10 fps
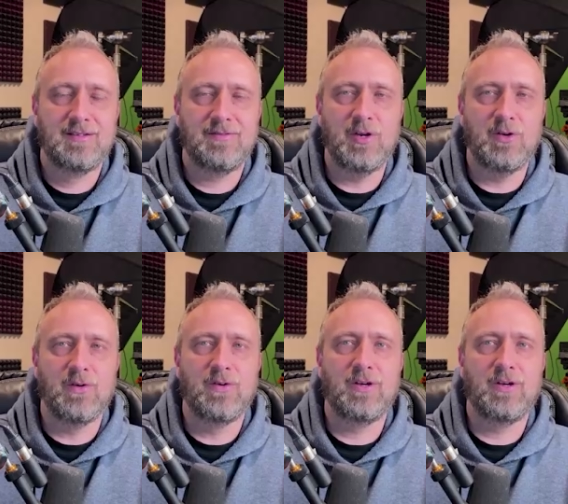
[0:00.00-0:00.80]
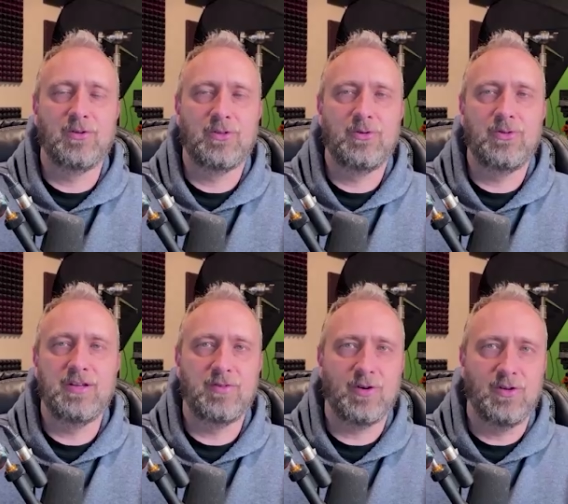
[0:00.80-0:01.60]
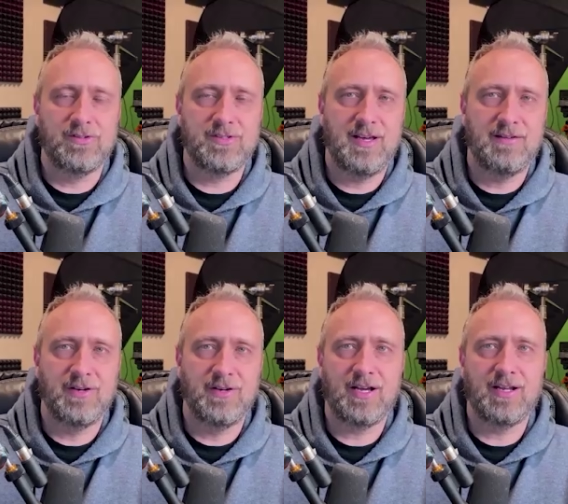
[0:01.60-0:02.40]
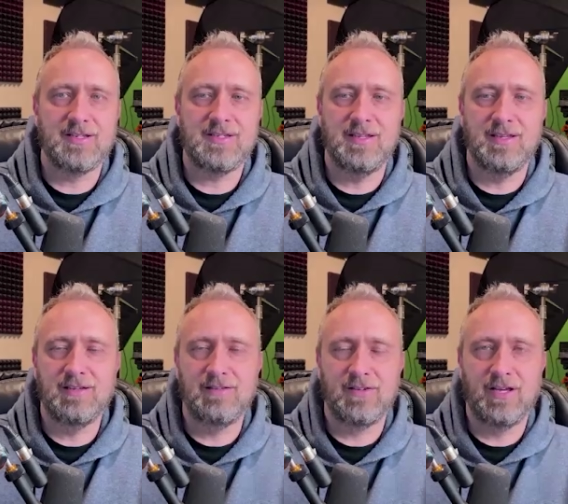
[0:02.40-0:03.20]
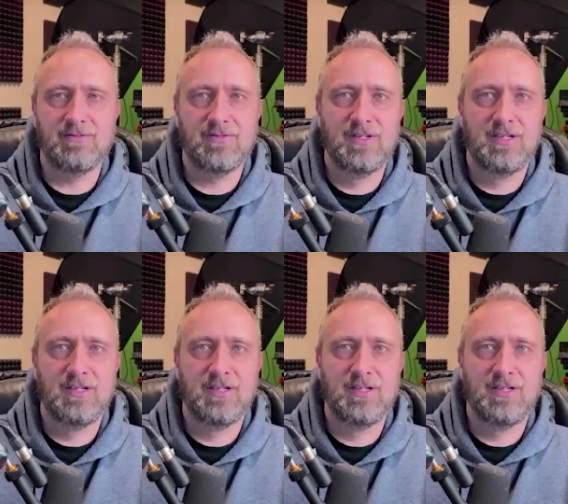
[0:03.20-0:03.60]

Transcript: If you don't go through the difficult stuff, you're not going to see the hidden stuff.